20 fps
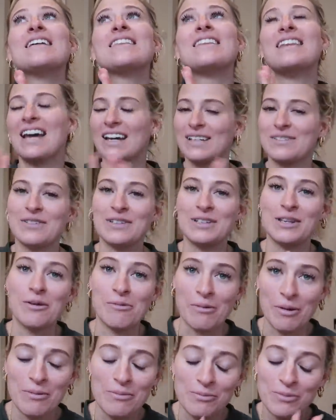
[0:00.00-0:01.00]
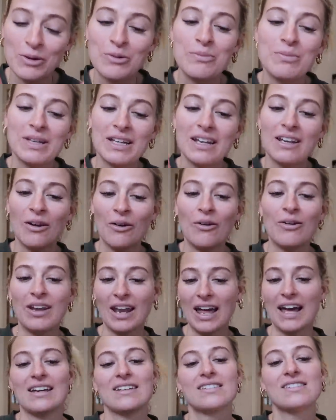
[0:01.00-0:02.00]
the next video will be a lot
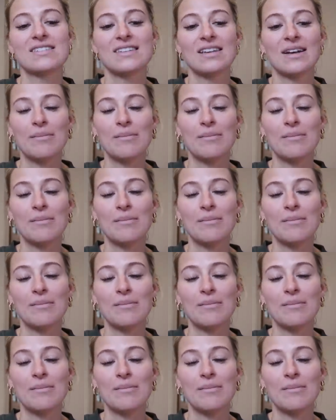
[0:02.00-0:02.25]
less